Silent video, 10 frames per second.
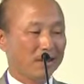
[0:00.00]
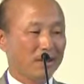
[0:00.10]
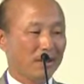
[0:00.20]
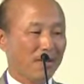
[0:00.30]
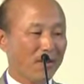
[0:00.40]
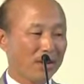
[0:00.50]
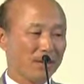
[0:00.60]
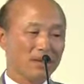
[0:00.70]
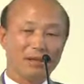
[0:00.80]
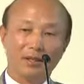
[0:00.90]
the
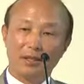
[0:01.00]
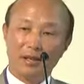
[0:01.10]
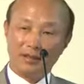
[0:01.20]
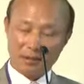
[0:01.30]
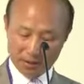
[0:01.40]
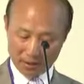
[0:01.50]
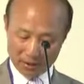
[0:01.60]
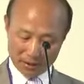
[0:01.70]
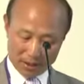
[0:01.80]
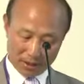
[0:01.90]
factor they
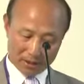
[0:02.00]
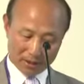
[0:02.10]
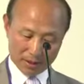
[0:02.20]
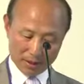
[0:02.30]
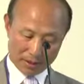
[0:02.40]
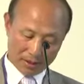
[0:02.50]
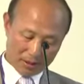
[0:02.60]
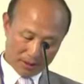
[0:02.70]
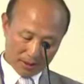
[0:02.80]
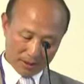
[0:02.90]
suggested
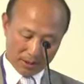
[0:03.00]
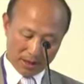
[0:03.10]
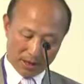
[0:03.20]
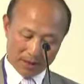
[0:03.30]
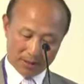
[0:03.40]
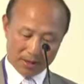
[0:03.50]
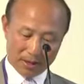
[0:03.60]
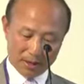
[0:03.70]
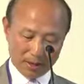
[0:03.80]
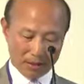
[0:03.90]
as
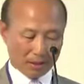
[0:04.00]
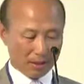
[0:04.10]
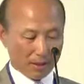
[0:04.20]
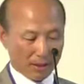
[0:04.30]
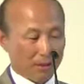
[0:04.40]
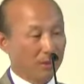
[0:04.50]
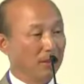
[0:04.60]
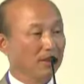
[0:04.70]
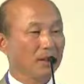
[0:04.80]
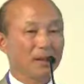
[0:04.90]
a
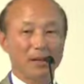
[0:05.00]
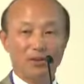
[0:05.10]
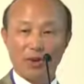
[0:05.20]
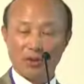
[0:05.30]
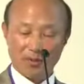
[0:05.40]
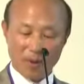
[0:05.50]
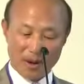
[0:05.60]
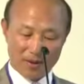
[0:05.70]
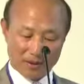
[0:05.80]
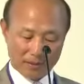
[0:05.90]
education
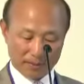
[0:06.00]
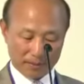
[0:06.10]
value.